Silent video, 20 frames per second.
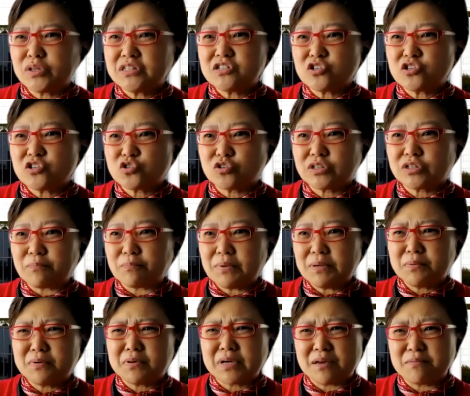to show that
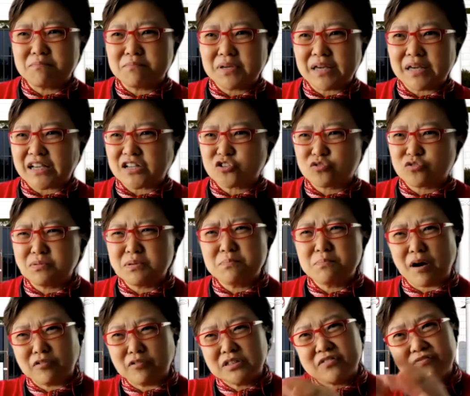people can be extremely
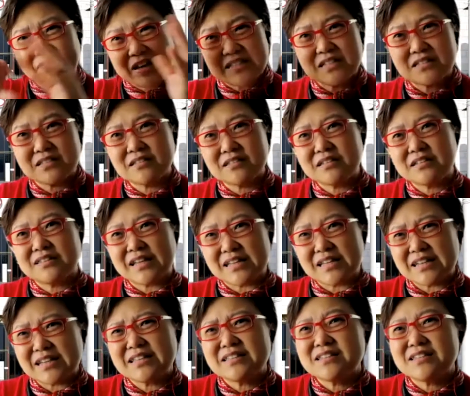multifaceted in that
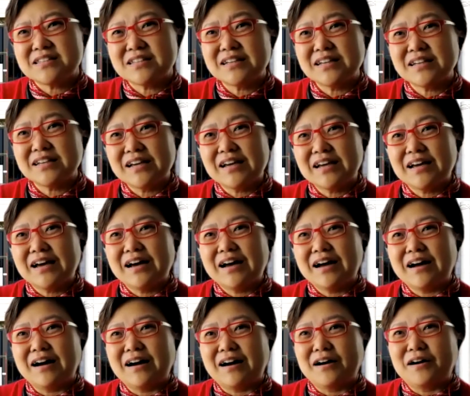sense.
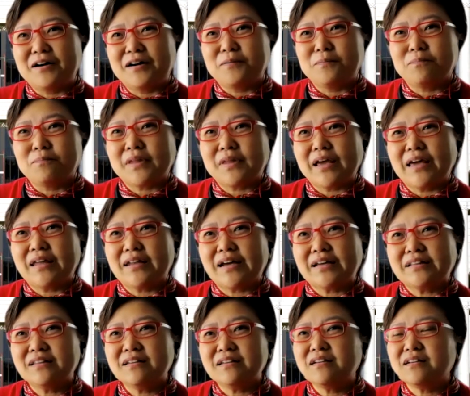And I
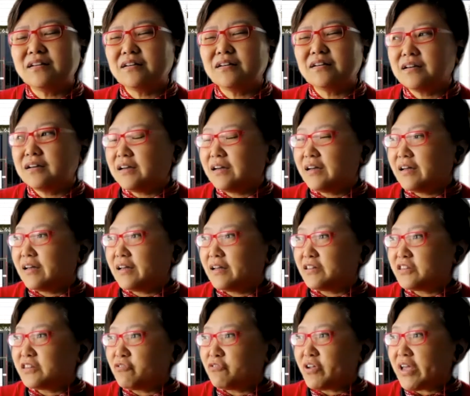think
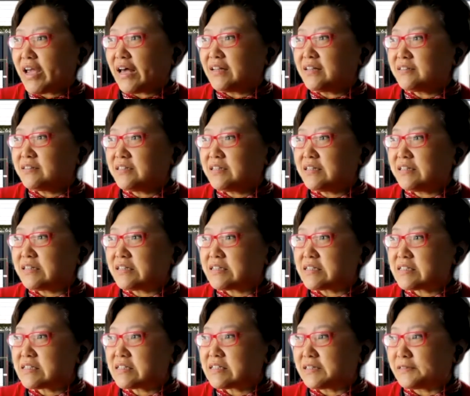the reality
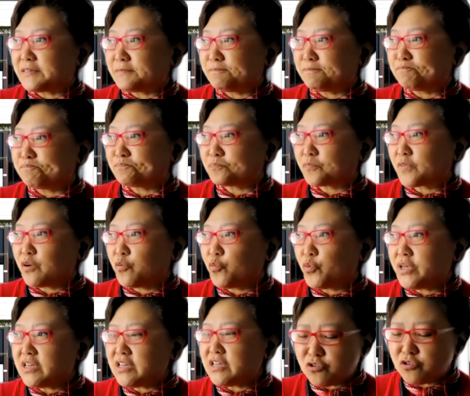is
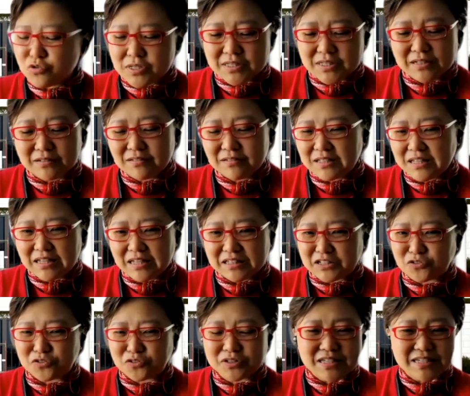you still need
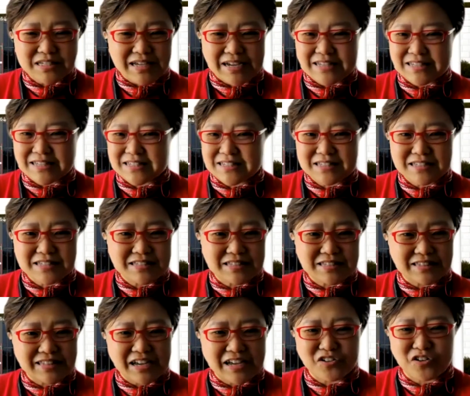the sciences, the
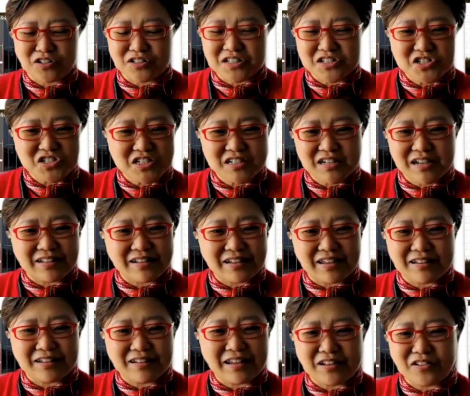technology,
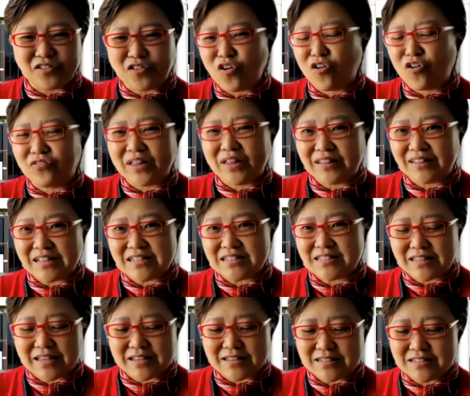and all of that
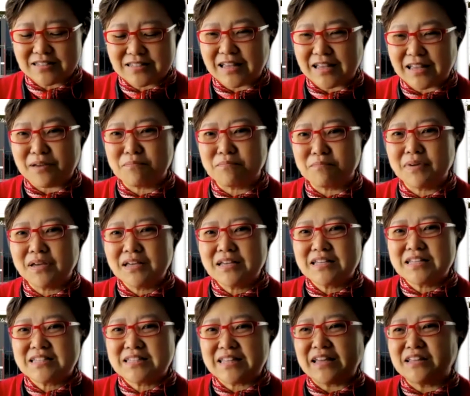STEM
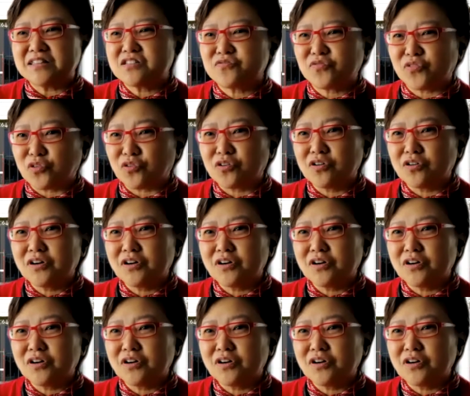stands for.